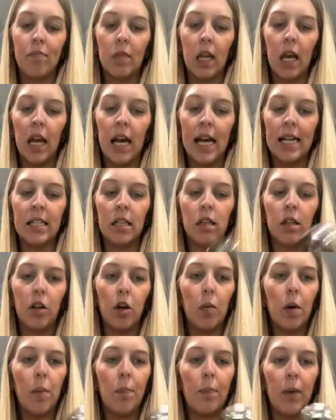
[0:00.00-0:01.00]
Is a little
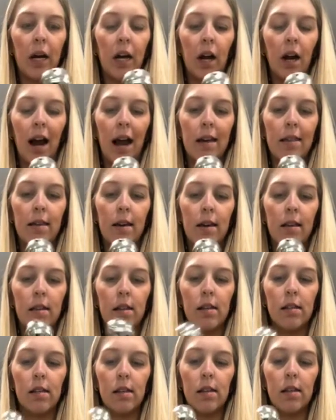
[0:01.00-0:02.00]
bit bigger. I think
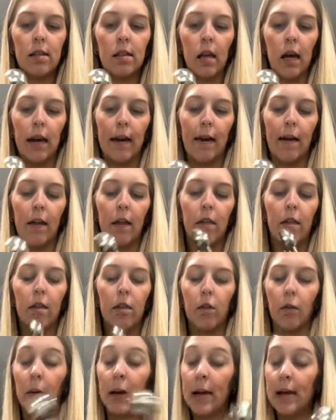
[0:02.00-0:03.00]
this is like a
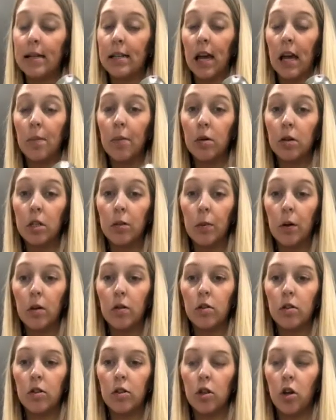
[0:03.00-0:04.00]
3
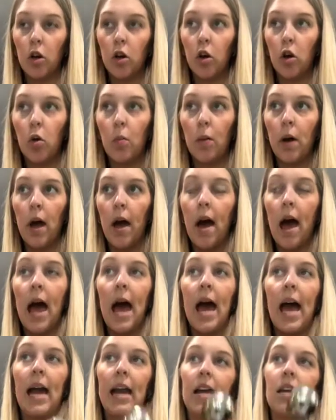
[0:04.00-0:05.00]
tablespoon scoop.
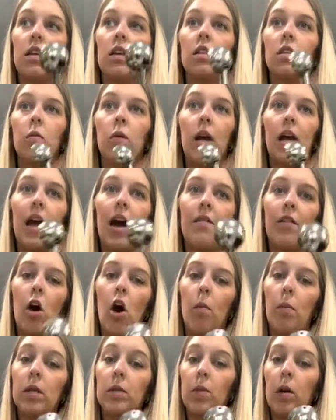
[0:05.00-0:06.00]
And I think the one I have at
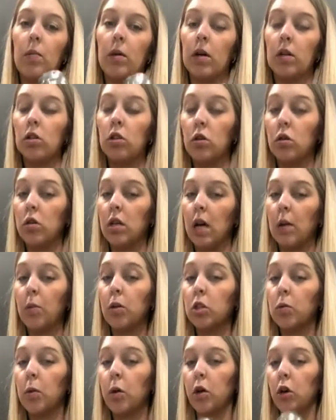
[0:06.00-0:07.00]
home is maybe a 2
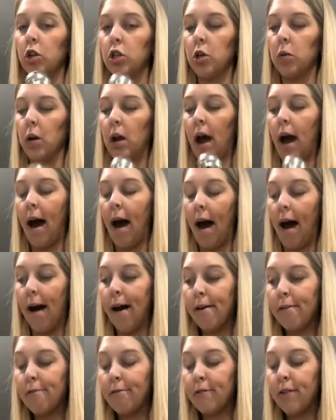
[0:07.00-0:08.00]
tablespoon or
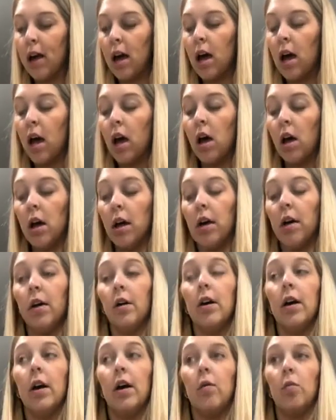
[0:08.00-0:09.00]
2.5,
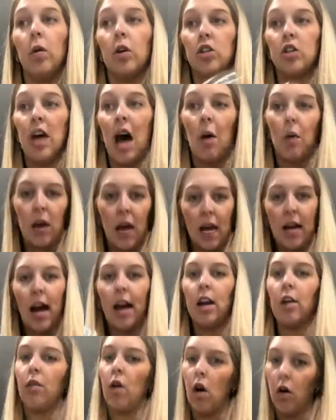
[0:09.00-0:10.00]
which that one I kind
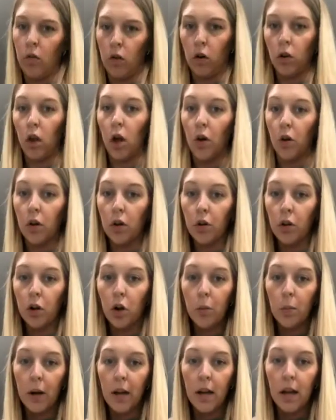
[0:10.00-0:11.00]
of overload a little
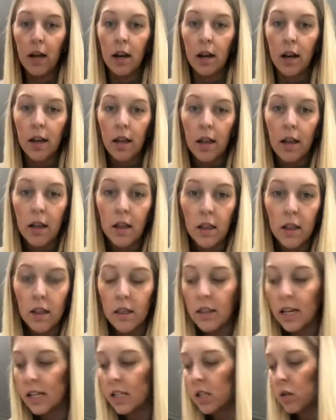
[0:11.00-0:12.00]
bit.
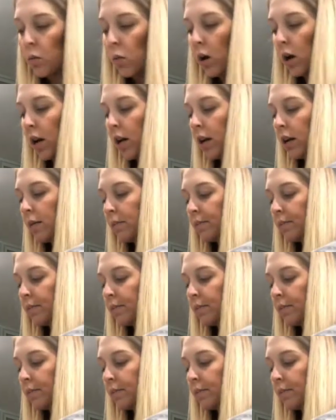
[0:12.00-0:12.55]
This one,